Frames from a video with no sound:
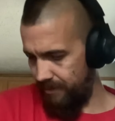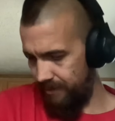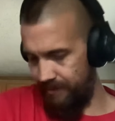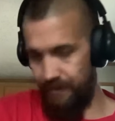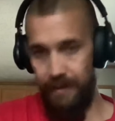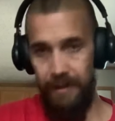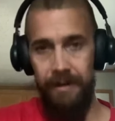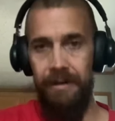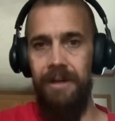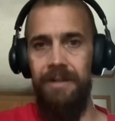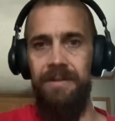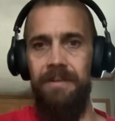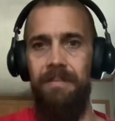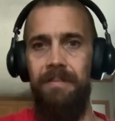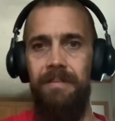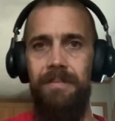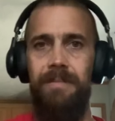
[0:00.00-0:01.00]
he's fucking
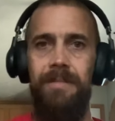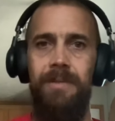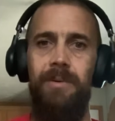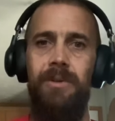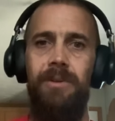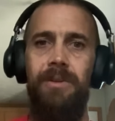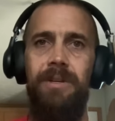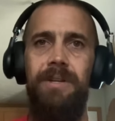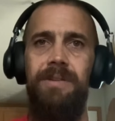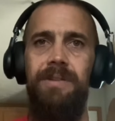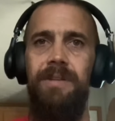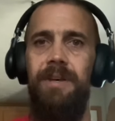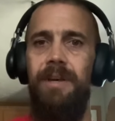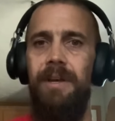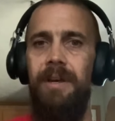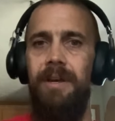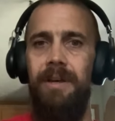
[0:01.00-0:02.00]
awesome. He really is.
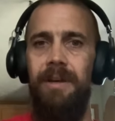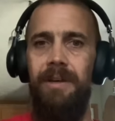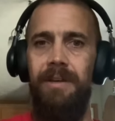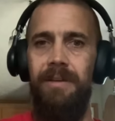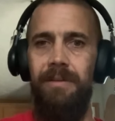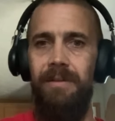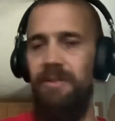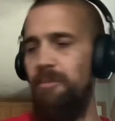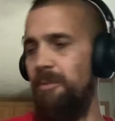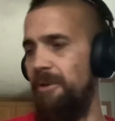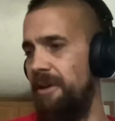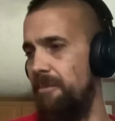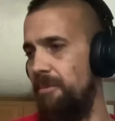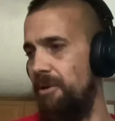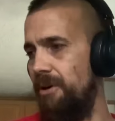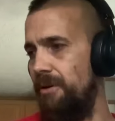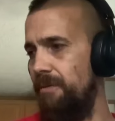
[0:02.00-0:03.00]
He loves
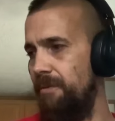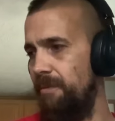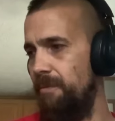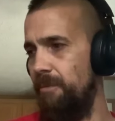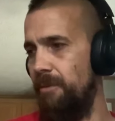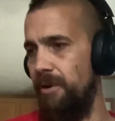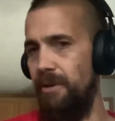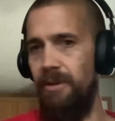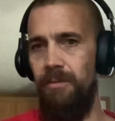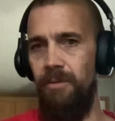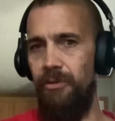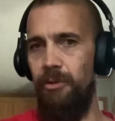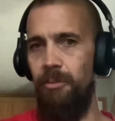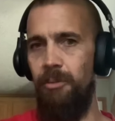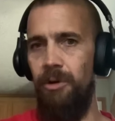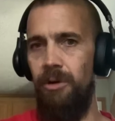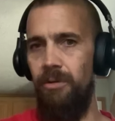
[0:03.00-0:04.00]
playing ball. Mark, where's
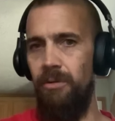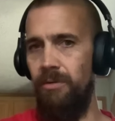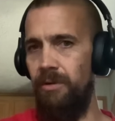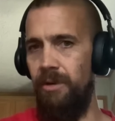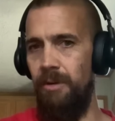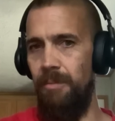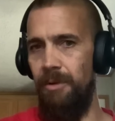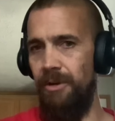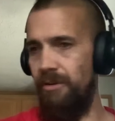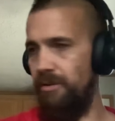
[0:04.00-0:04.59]
your ball? Give me,